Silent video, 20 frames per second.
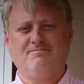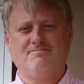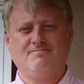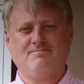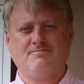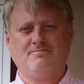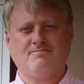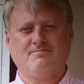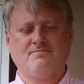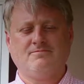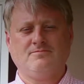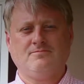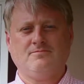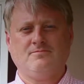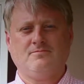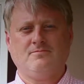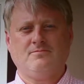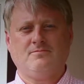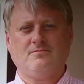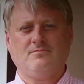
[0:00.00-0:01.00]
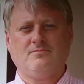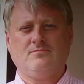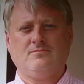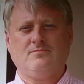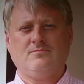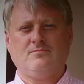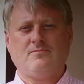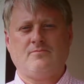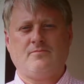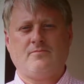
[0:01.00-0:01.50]

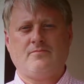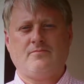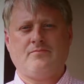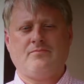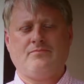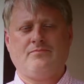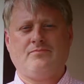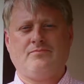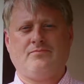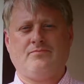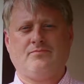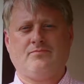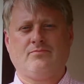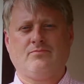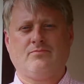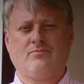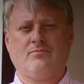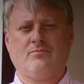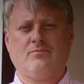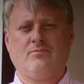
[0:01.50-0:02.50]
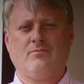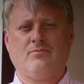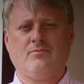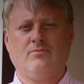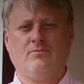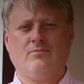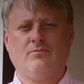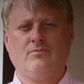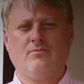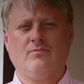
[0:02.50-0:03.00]

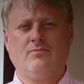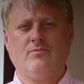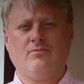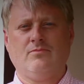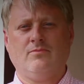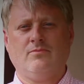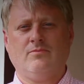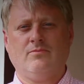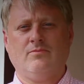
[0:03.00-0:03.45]
The person shown says nothing.